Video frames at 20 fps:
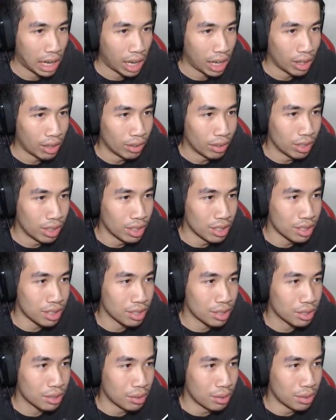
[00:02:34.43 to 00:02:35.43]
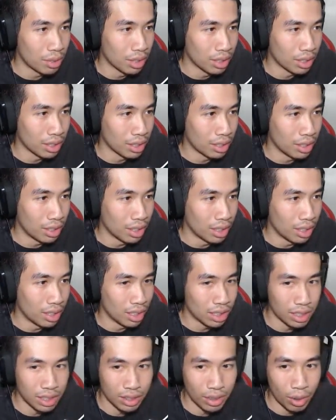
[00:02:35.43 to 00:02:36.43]
What is going
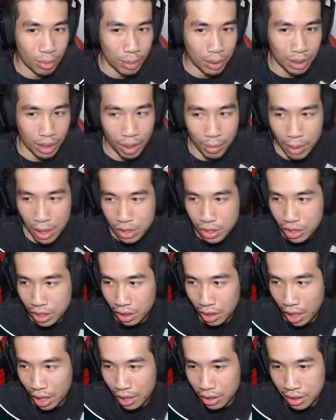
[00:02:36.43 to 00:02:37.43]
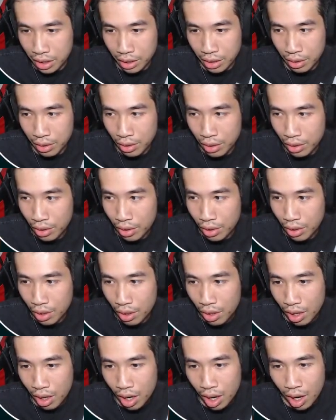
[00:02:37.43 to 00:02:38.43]
on? Oh my god, I'm actually lagging.
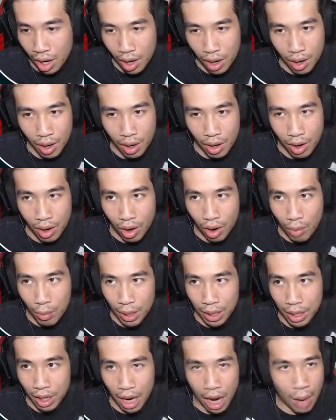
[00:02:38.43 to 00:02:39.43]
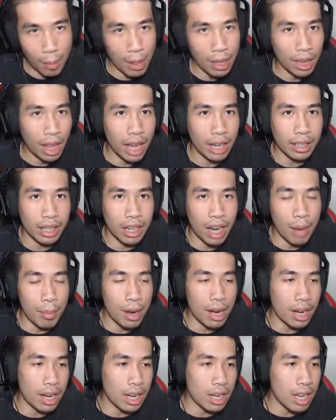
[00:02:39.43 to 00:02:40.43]
Oh my god, how am I lagging? I'm
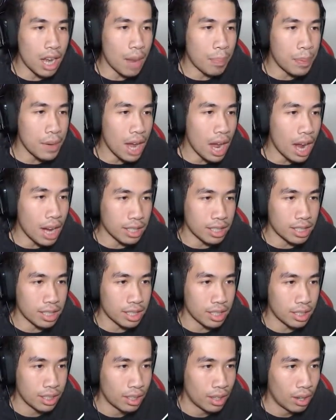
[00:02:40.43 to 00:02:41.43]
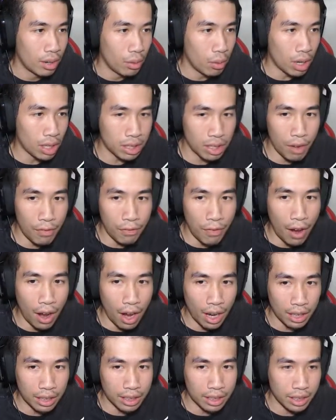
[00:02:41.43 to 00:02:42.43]
at 80 FPS! What the
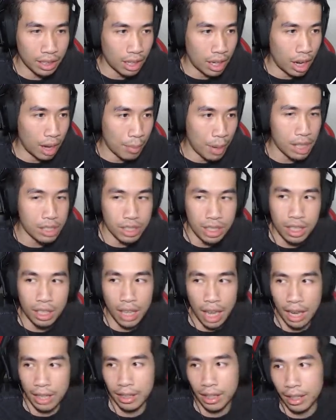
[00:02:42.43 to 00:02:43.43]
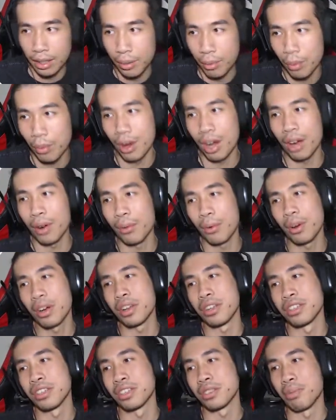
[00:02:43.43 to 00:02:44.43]
fuck? I'm actually lagging. What what
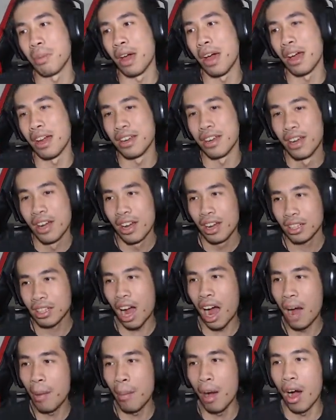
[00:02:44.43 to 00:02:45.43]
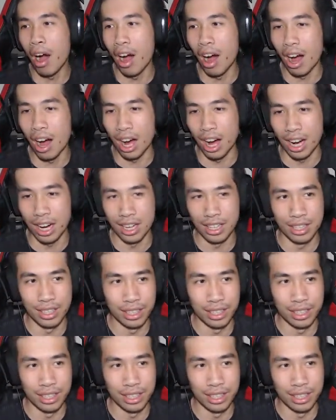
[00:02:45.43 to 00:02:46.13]
is this man? Come on!